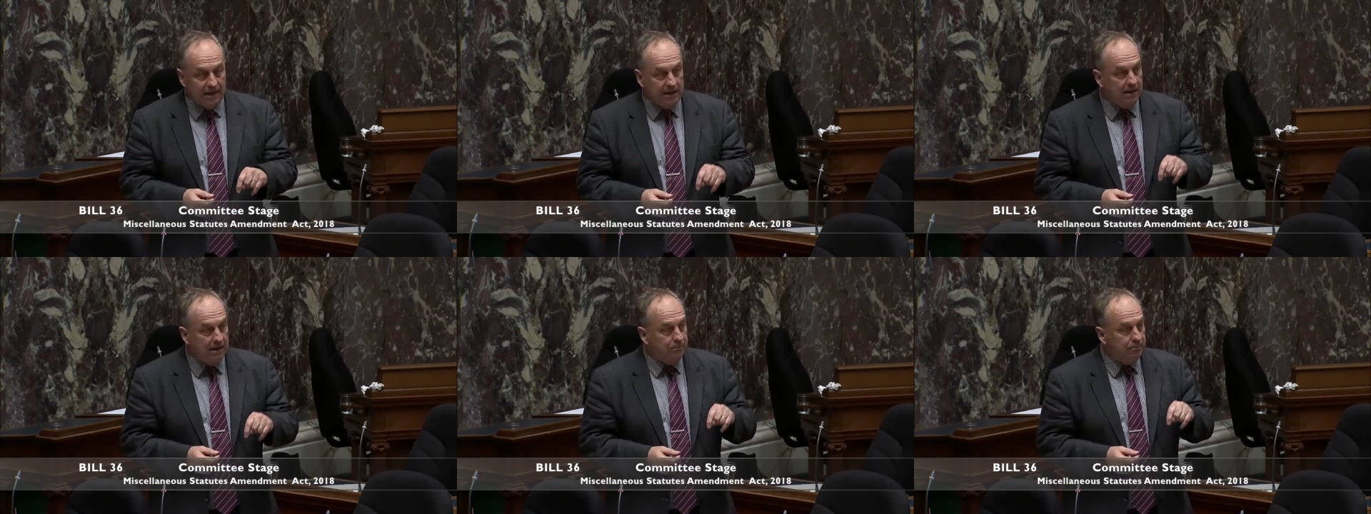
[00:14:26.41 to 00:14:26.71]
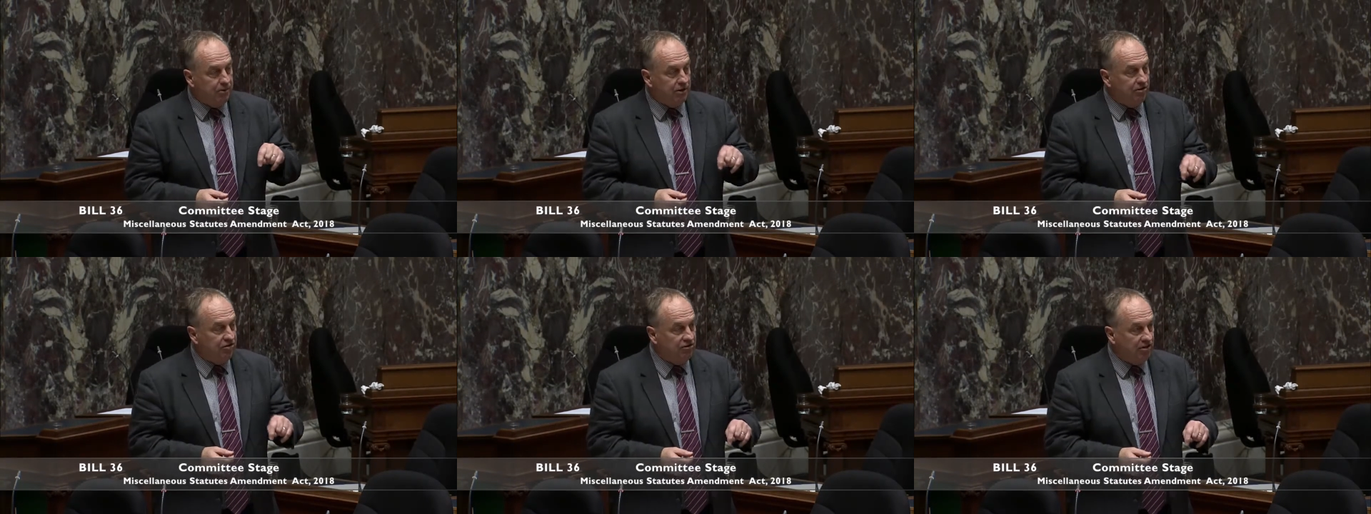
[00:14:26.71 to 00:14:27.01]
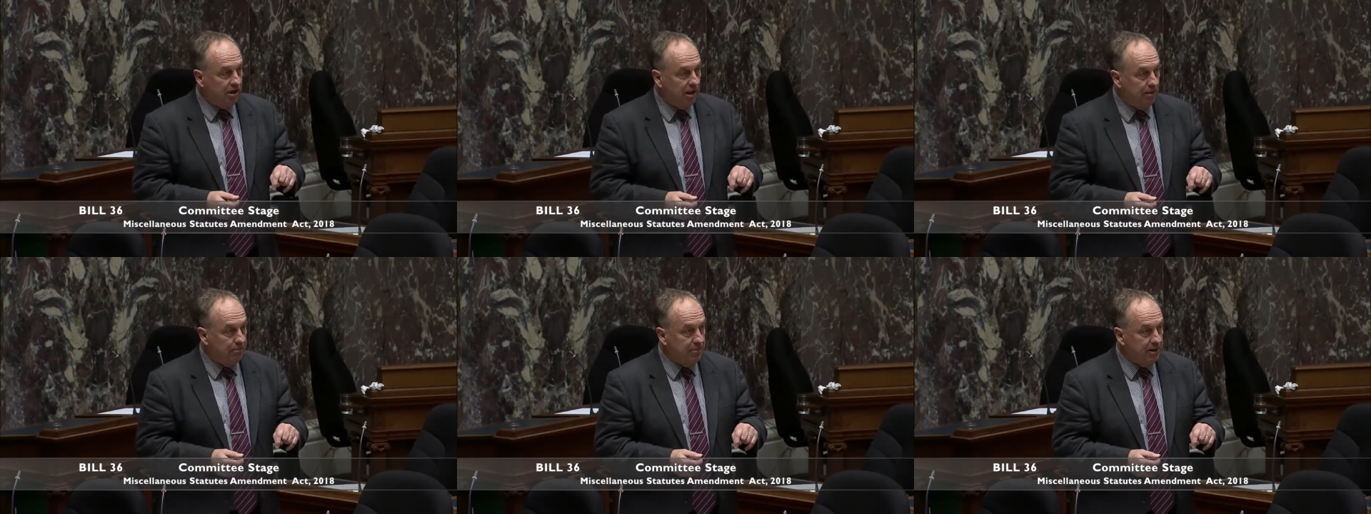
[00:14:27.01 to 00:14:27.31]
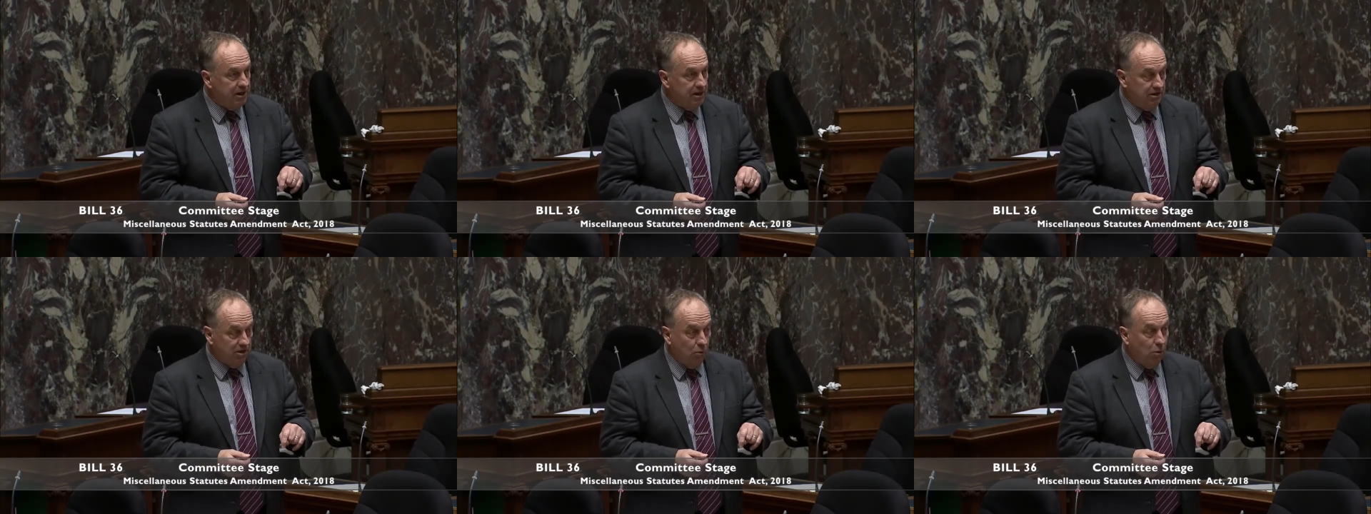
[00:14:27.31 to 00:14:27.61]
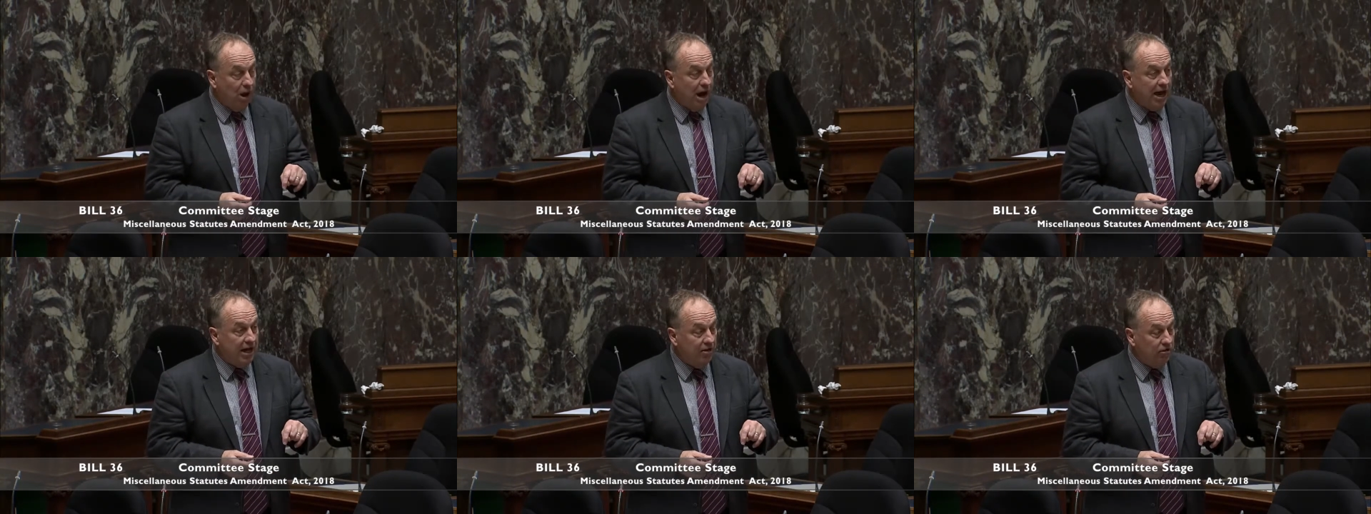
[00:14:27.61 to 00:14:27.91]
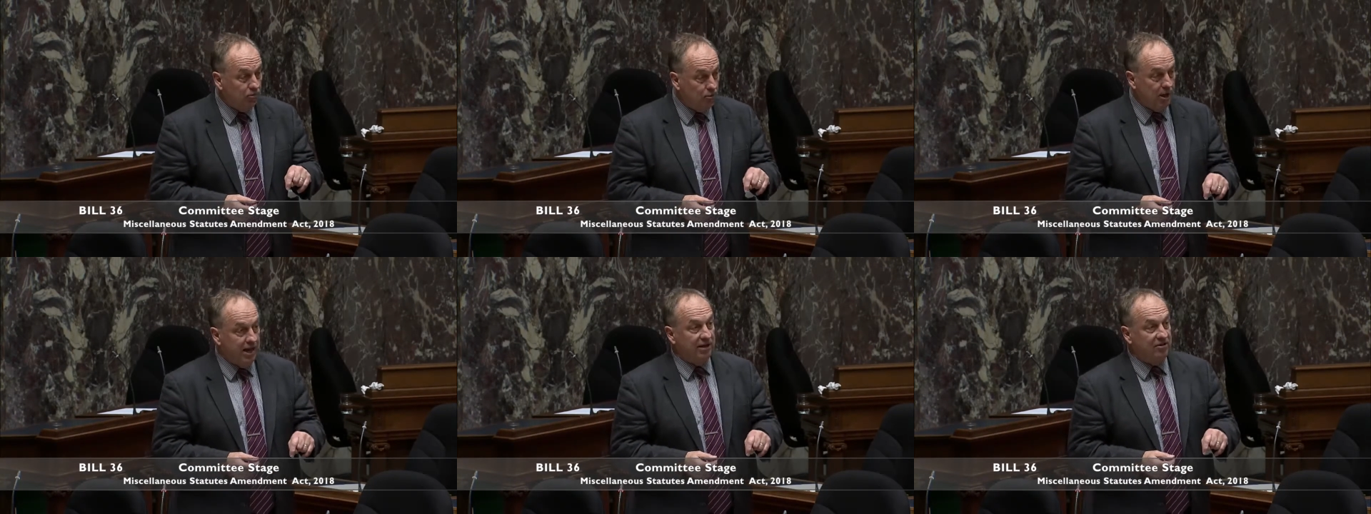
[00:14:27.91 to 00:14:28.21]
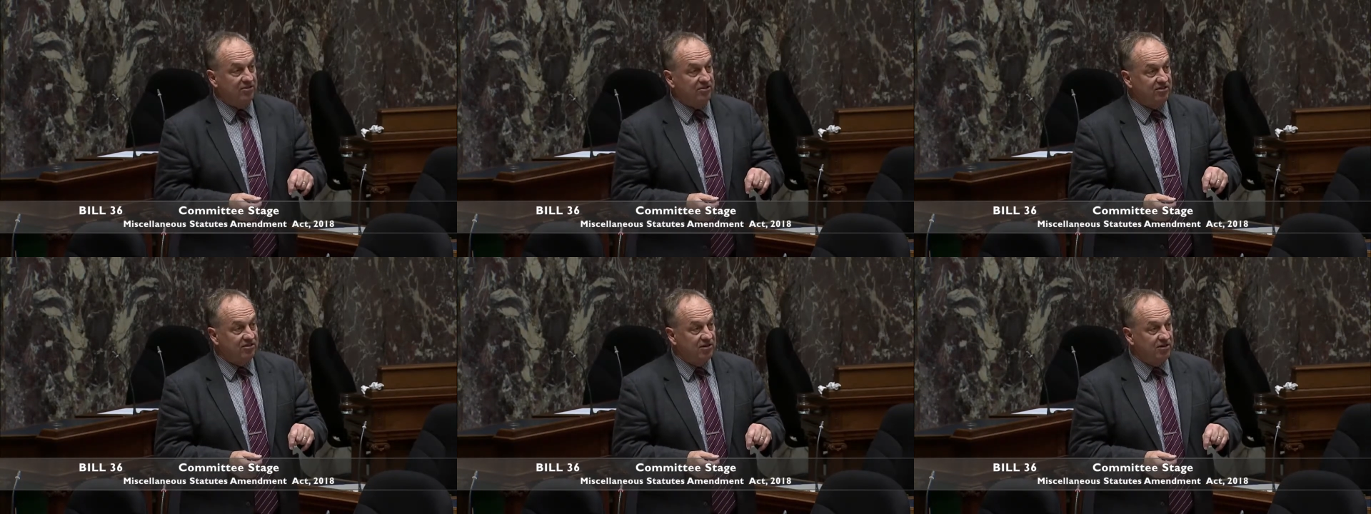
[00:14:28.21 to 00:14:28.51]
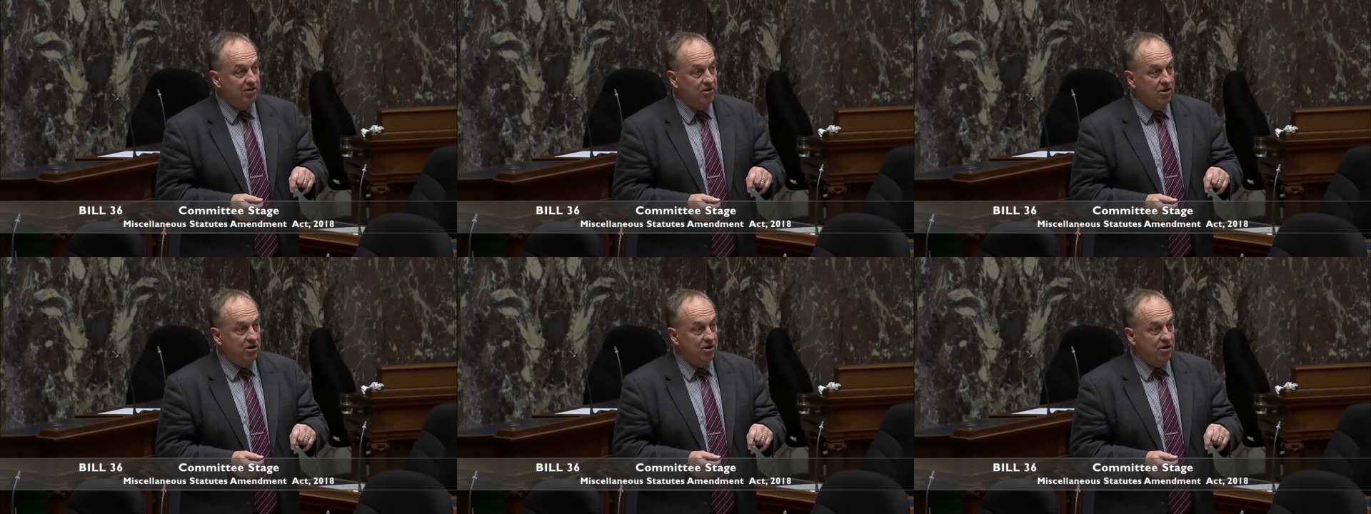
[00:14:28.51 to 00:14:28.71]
in British Columbia, the Wild West,